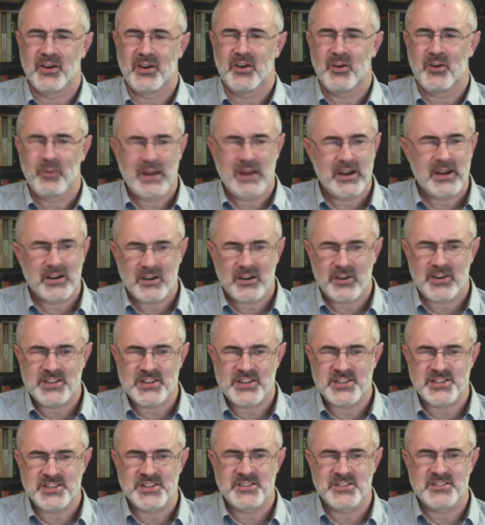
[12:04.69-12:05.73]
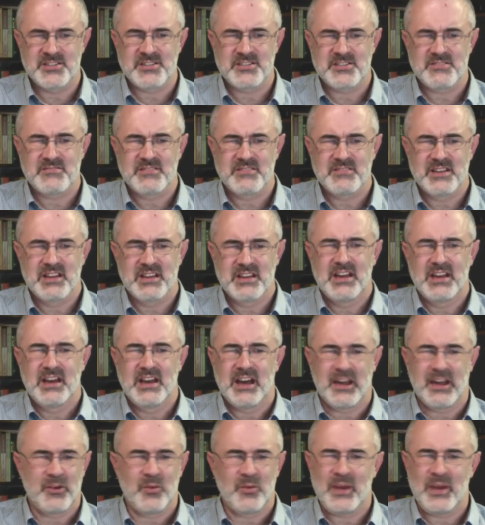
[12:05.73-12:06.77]
"We are Christians
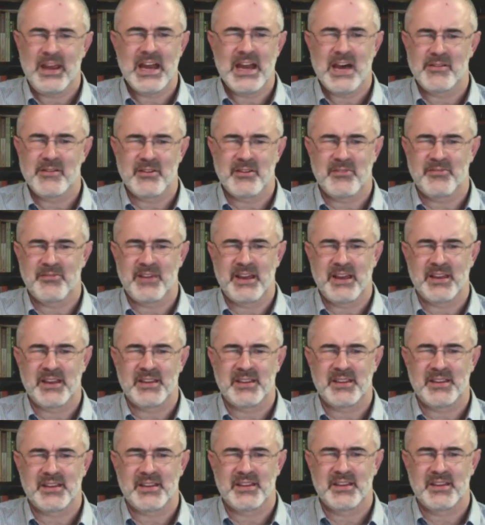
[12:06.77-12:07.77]
and we have a faith.